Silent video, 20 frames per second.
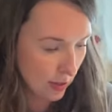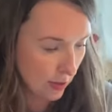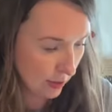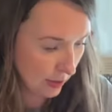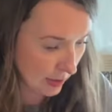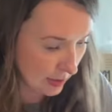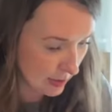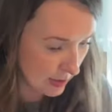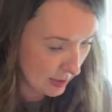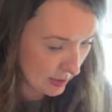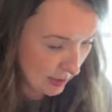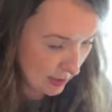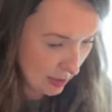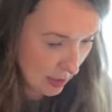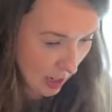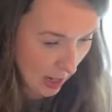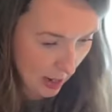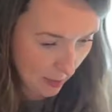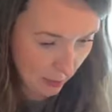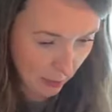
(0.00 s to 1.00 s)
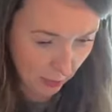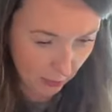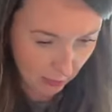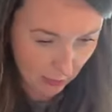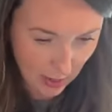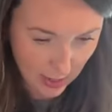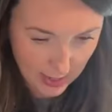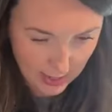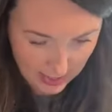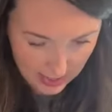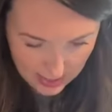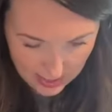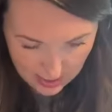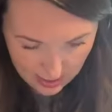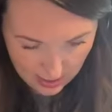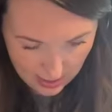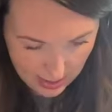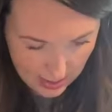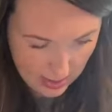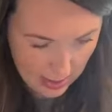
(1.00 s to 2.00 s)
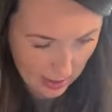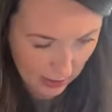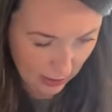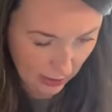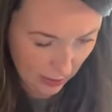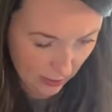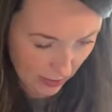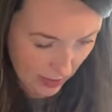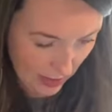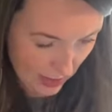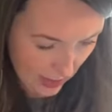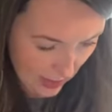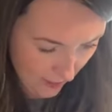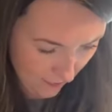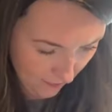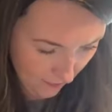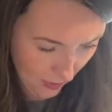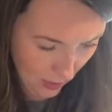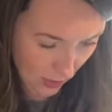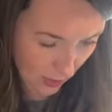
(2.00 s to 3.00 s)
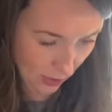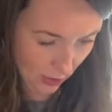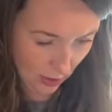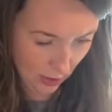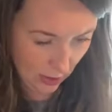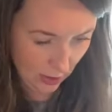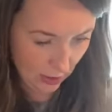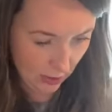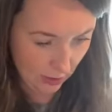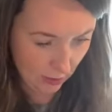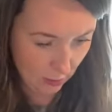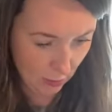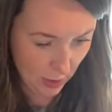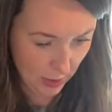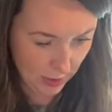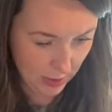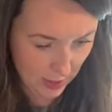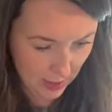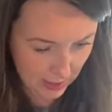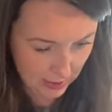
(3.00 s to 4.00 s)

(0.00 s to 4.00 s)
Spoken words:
You could stop right here and not go any further with